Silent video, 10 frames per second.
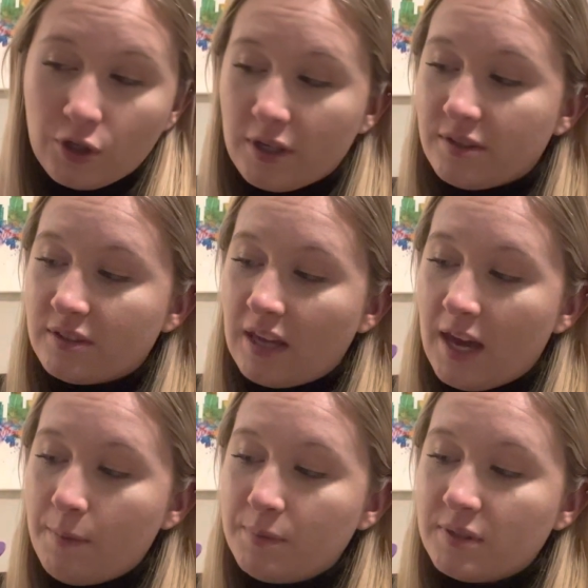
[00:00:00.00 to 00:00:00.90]

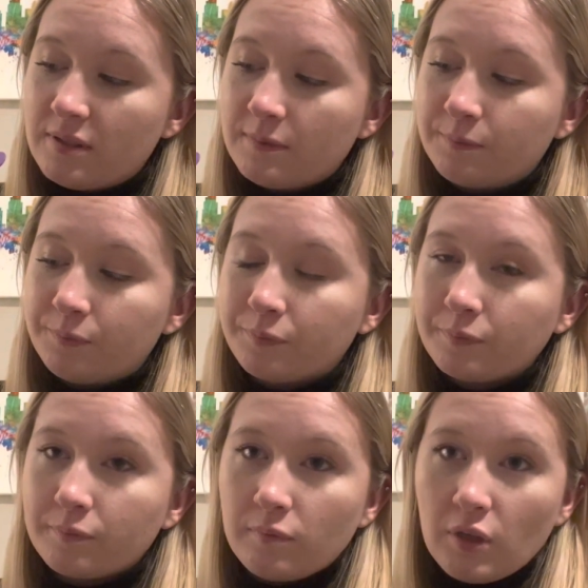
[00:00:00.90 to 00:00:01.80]
escapes,
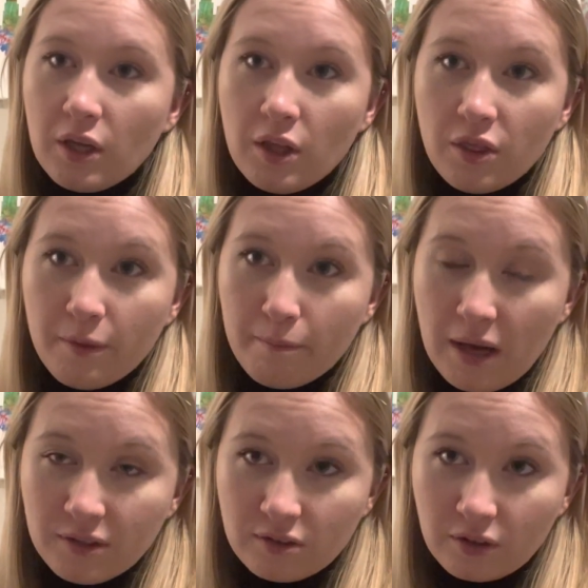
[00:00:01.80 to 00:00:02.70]
the
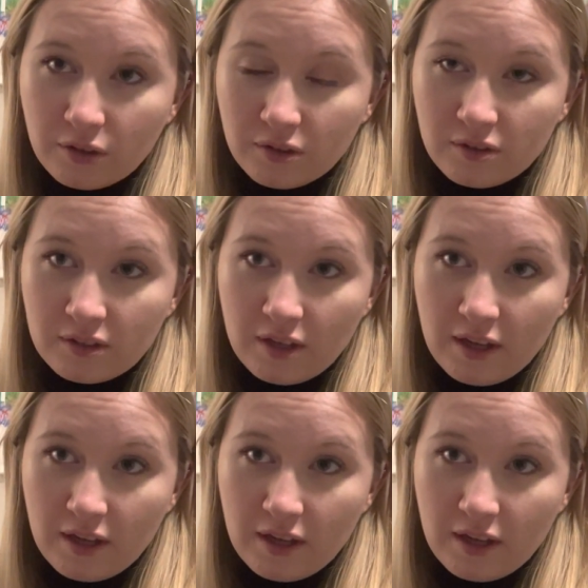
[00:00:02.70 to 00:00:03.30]
muscles